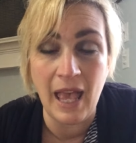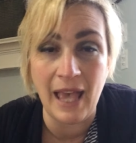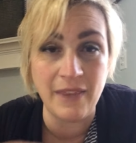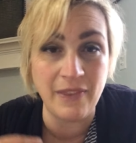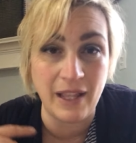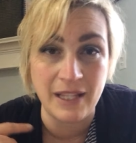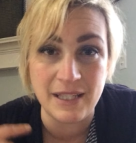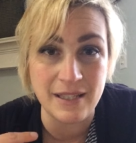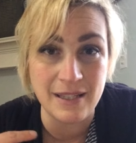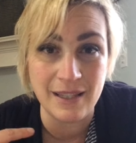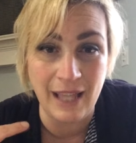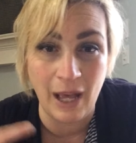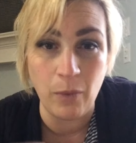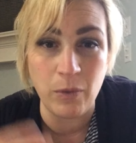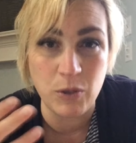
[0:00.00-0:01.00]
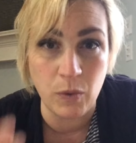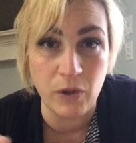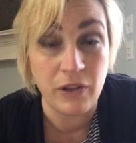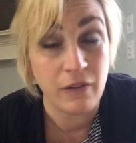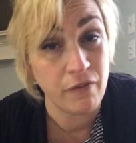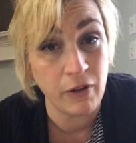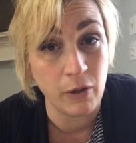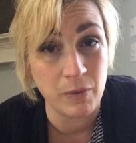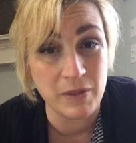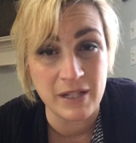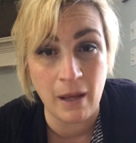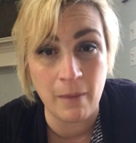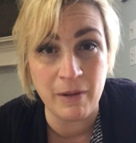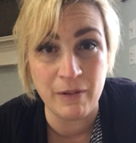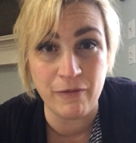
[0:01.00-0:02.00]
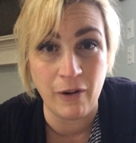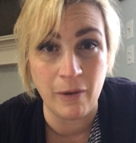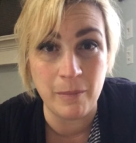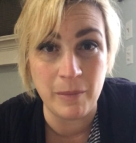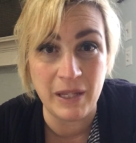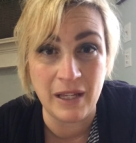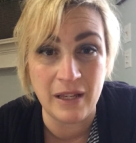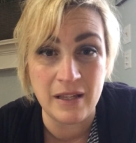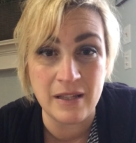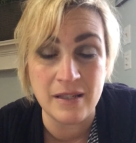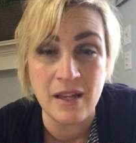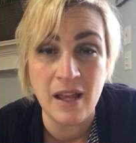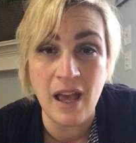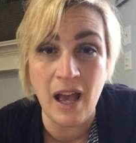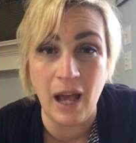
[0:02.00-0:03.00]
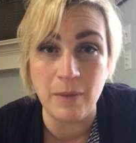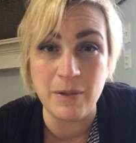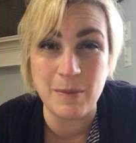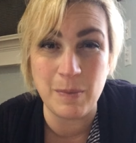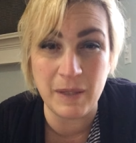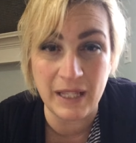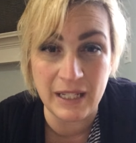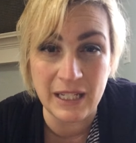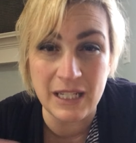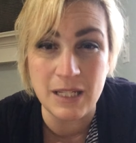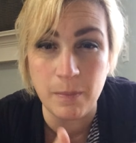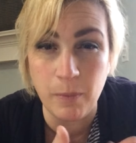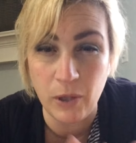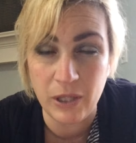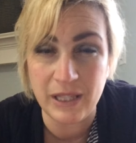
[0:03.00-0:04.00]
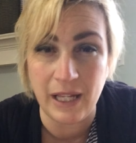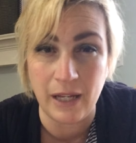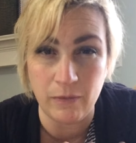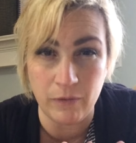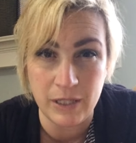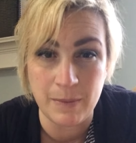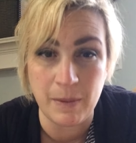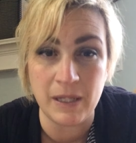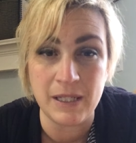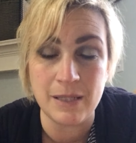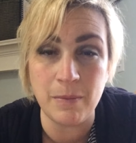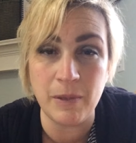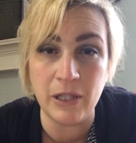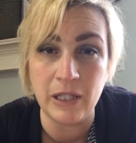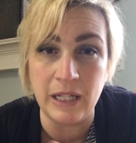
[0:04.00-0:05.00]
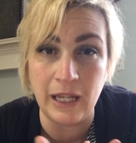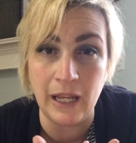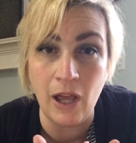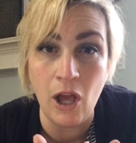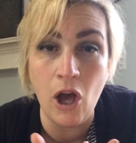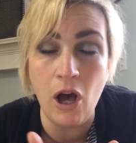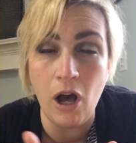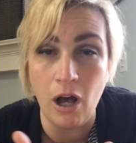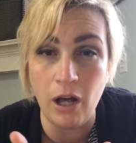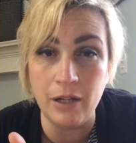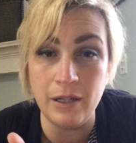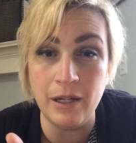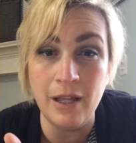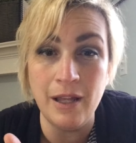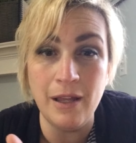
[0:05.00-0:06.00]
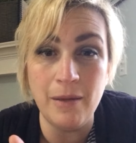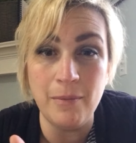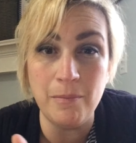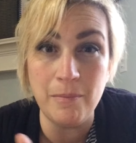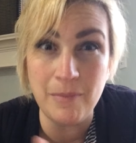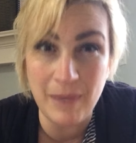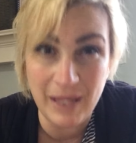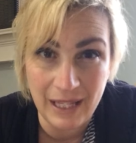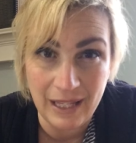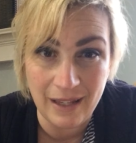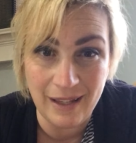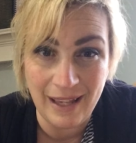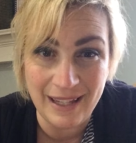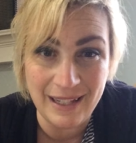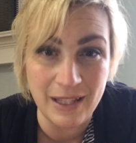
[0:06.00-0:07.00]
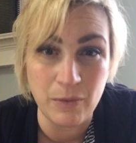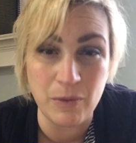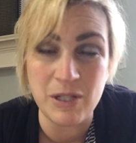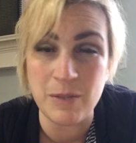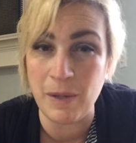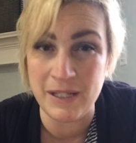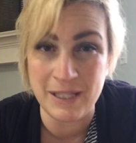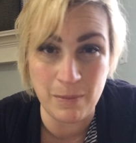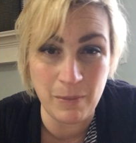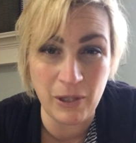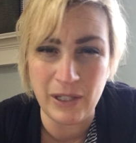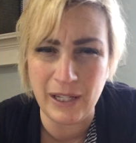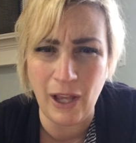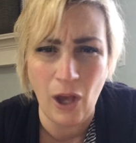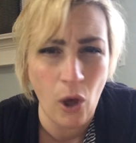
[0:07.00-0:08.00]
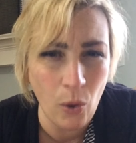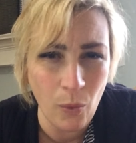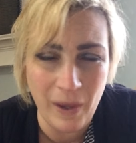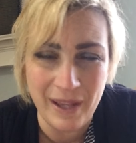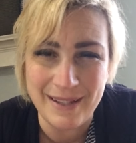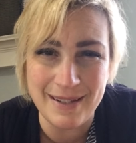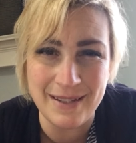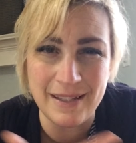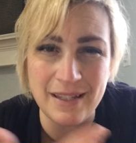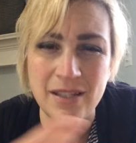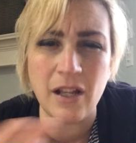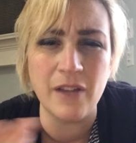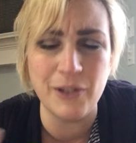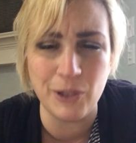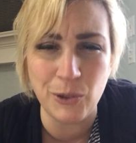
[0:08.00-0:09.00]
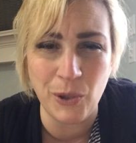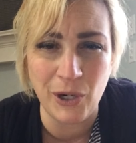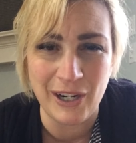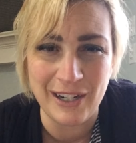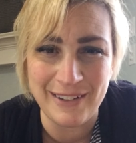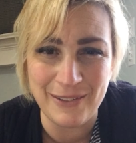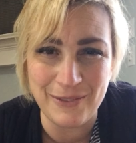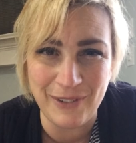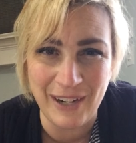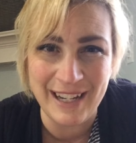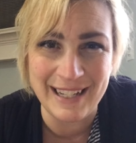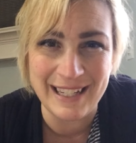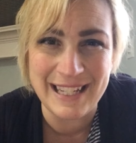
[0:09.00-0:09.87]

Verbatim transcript: And that's that was where the fear was coming from because I was beginning to put that responsibility on me and the responsibility always is on the Lord, right?